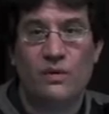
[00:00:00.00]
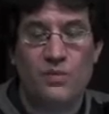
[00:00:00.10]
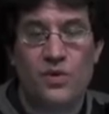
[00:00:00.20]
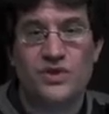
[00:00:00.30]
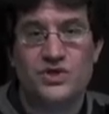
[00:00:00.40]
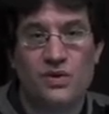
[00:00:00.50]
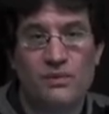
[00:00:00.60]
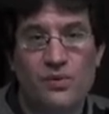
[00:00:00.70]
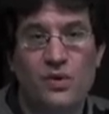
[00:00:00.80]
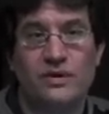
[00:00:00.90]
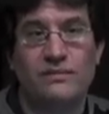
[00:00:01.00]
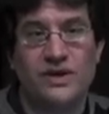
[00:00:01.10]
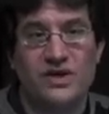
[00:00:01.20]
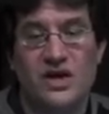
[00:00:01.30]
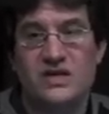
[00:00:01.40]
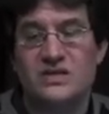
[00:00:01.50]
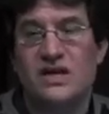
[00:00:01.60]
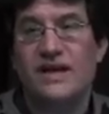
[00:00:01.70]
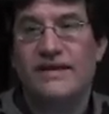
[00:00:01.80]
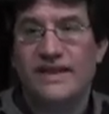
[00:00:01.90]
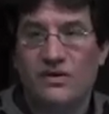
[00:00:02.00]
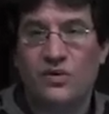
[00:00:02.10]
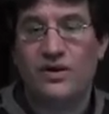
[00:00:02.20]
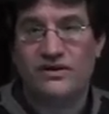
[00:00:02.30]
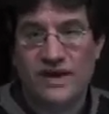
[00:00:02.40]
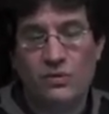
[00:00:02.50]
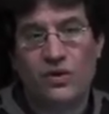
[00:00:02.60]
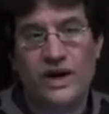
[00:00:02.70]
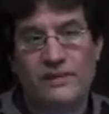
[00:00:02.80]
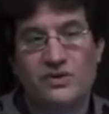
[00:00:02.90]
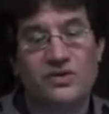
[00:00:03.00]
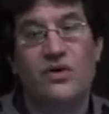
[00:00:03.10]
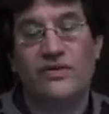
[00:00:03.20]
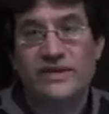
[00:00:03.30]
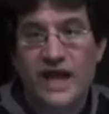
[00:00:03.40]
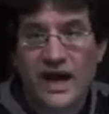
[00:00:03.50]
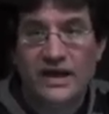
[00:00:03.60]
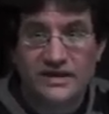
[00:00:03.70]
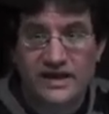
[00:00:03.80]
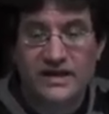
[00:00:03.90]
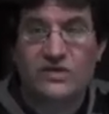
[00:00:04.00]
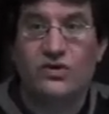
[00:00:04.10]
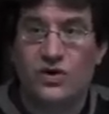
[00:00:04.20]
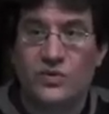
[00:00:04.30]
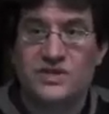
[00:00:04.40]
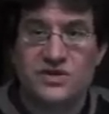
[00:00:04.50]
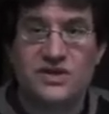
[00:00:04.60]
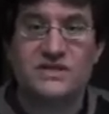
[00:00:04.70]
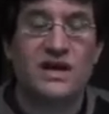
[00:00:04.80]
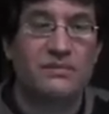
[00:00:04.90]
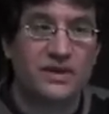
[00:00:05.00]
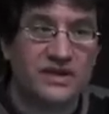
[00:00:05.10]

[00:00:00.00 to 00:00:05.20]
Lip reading: report is so important, because they were able to go, they didn't go to Waziristan,